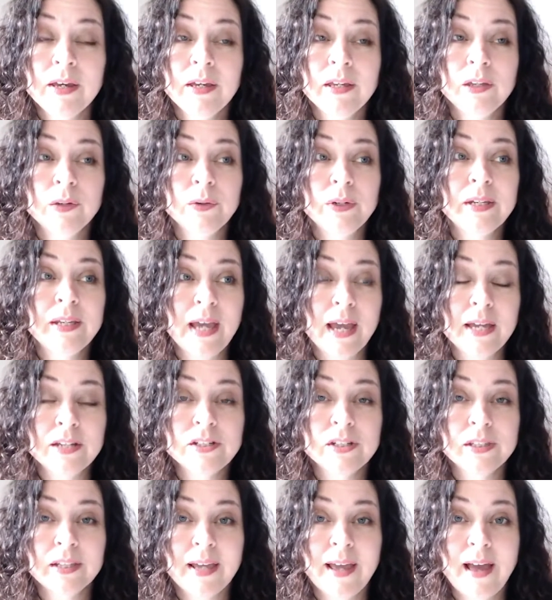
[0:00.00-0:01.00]
You
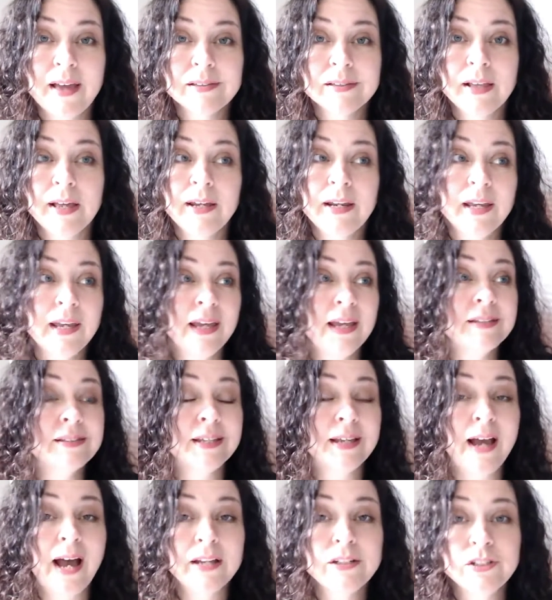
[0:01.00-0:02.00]
engage in the gaslighting, it's
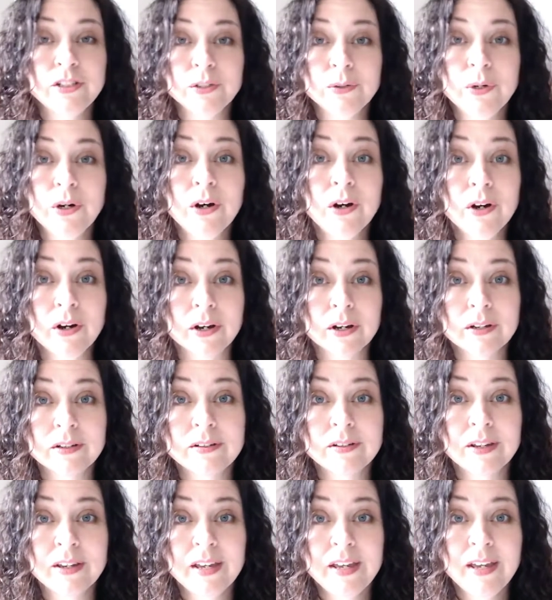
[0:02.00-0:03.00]
got you
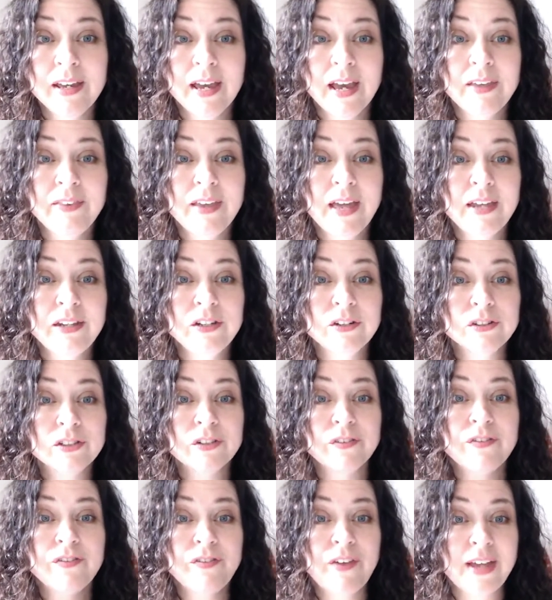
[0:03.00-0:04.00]
hooked. And then you're
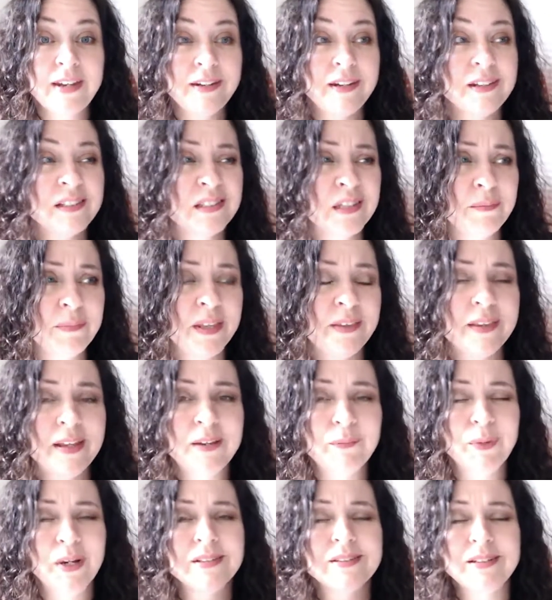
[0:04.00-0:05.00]
defending something
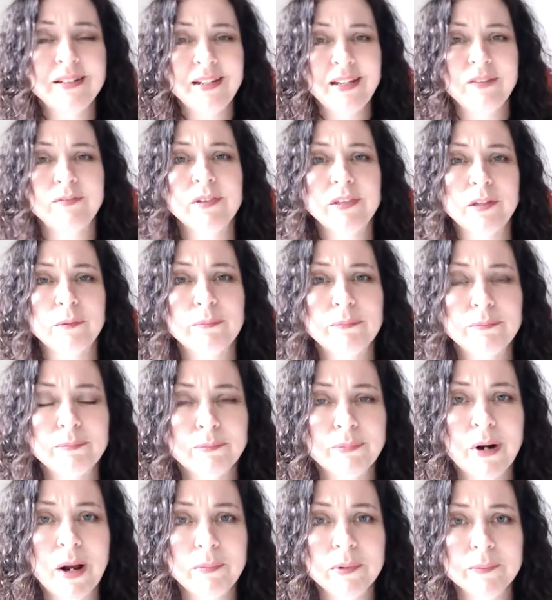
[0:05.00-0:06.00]
that wasn't even the
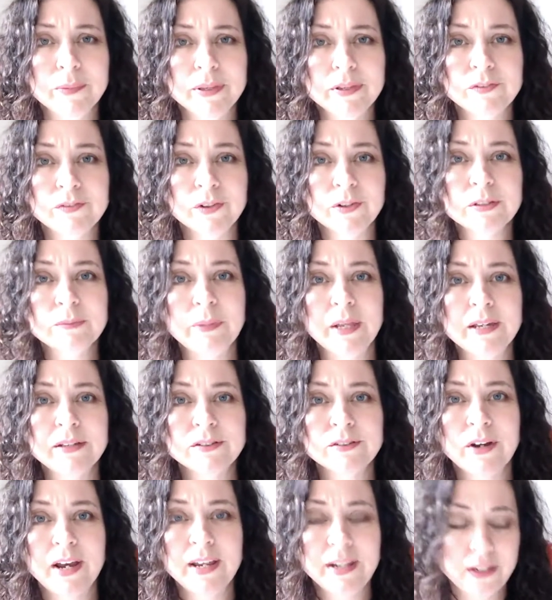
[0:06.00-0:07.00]
problem in the first
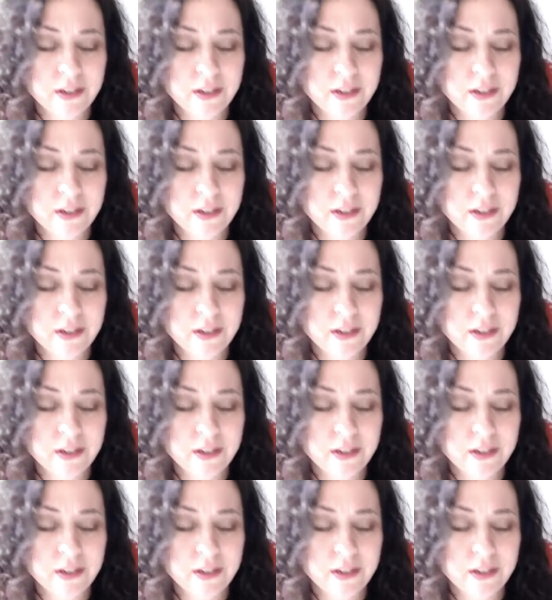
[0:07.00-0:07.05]
place, right?